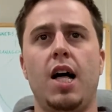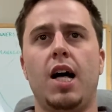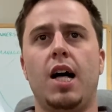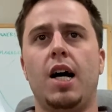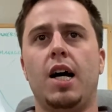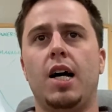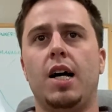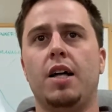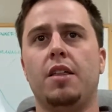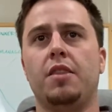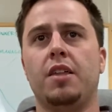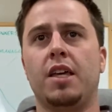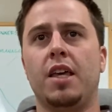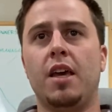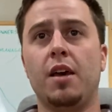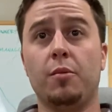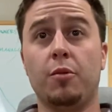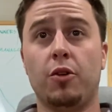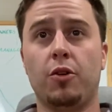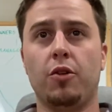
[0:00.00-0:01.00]
The
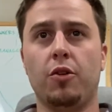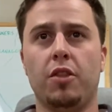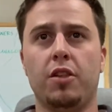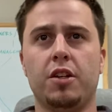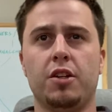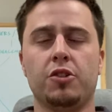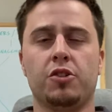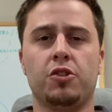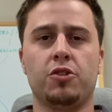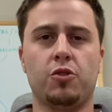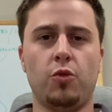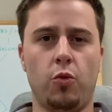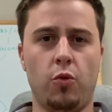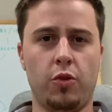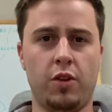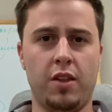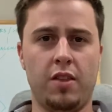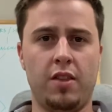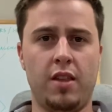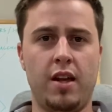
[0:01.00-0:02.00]
chemical that is
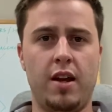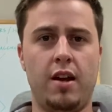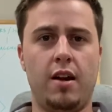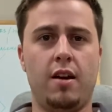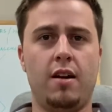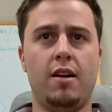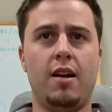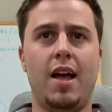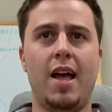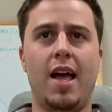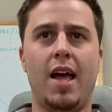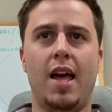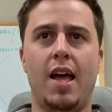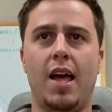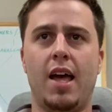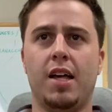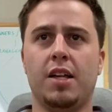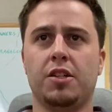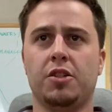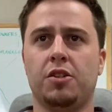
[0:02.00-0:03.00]
stored in there
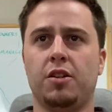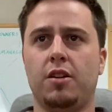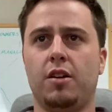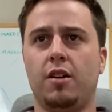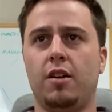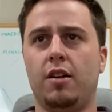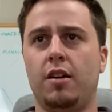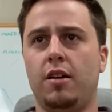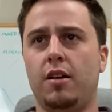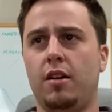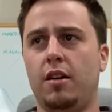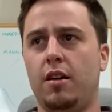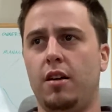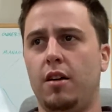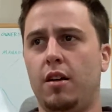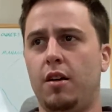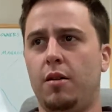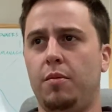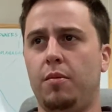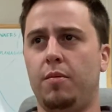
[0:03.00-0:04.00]
has
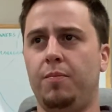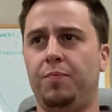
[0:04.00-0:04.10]
a